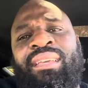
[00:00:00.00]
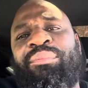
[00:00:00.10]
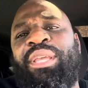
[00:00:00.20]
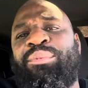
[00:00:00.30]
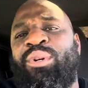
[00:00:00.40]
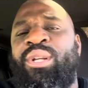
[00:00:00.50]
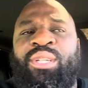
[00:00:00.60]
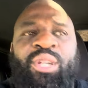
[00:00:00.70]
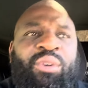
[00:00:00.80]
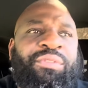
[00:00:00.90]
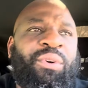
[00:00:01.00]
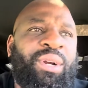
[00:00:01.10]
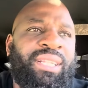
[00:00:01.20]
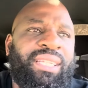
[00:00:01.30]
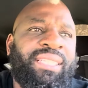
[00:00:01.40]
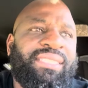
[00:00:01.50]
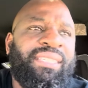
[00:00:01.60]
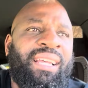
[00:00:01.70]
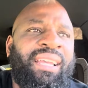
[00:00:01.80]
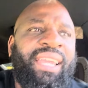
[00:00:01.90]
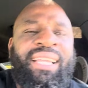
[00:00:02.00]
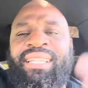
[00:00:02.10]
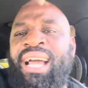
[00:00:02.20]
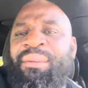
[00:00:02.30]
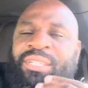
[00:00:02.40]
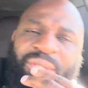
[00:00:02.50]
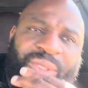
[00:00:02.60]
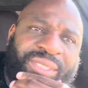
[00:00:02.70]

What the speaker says: People are gonna go for it. It's economical.